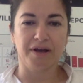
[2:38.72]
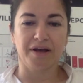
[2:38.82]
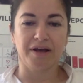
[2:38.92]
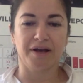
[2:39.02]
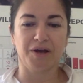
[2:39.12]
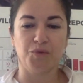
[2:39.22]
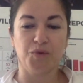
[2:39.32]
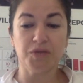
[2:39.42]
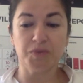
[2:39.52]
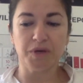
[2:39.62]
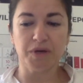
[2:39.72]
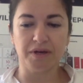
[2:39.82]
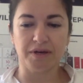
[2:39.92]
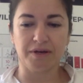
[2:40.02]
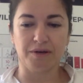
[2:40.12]
When
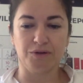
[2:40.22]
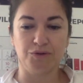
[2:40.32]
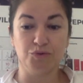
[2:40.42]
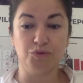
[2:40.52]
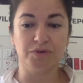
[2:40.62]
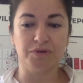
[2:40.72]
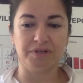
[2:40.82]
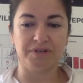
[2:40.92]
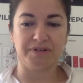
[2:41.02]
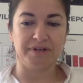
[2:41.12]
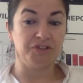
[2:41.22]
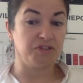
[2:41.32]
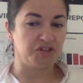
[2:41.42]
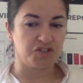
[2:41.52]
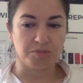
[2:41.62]
we do
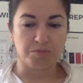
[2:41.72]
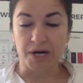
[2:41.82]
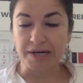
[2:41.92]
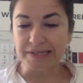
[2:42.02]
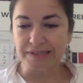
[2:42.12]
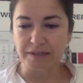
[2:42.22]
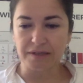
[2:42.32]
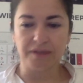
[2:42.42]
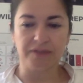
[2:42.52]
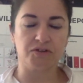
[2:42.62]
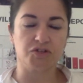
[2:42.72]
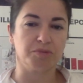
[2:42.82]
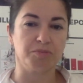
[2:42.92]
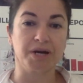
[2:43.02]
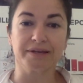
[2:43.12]
international marketing,
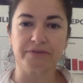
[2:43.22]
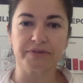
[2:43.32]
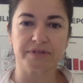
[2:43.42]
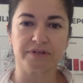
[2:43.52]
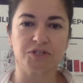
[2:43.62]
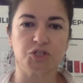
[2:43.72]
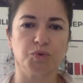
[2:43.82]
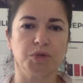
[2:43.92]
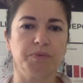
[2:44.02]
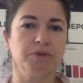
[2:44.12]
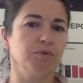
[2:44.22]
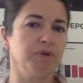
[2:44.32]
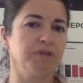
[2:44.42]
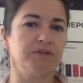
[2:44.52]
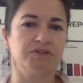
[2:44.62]
international market research, when we do
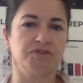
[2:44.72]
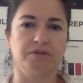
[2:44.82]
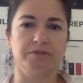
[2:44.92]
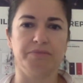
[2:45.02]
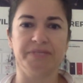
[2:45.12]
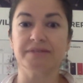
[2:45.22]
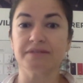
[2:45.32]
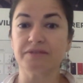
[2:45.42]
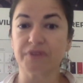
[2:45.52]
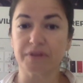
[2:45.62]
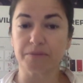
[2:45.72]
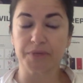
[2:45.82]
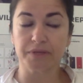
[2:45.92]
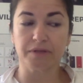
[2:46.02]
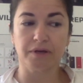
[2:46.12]
international business
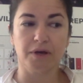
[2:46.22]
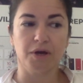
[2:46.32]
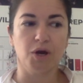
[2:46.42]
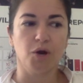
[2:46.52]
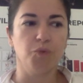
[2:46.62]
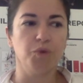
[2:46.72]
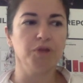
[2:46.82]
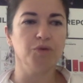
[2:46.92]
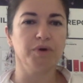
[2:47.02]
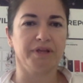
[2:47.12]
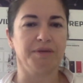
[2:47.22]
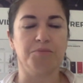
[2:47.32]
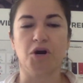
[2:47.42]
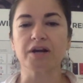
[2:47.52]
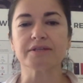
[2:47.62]
development, we look at the
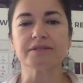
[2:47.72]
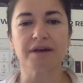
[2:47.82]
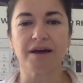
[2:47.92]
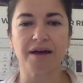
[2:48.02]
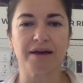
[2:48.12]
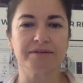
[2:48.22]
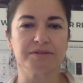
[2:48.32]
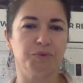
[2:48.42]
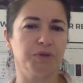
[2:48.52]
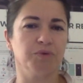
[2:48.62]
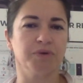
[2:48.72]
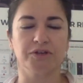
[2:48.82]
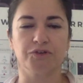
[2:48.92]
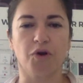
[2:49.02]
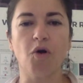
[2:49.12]
market size, we look
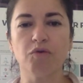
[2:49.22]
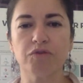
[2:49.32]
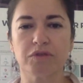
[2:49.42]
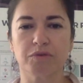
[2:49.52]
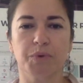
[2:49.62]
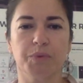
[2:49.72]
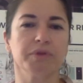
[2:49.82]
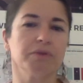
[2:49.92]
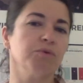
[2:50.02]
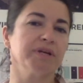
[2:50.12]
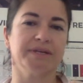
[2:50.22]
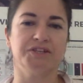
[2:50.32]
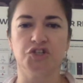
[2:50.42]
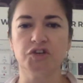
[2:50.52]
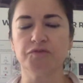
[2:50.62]
at growth, we will look at
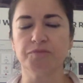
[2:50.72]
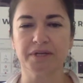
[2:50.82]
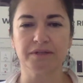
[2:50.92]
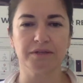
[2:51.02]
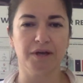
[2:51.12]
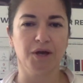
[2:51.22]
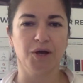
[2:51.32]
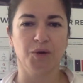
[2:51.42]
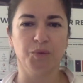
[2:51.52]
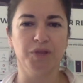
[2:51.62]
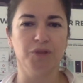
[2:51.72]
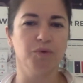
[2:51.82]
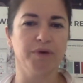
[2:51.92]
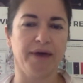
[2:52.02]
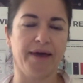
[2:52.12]
achievement, we
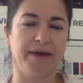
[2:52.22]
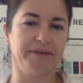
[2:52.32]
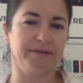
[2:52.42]
look at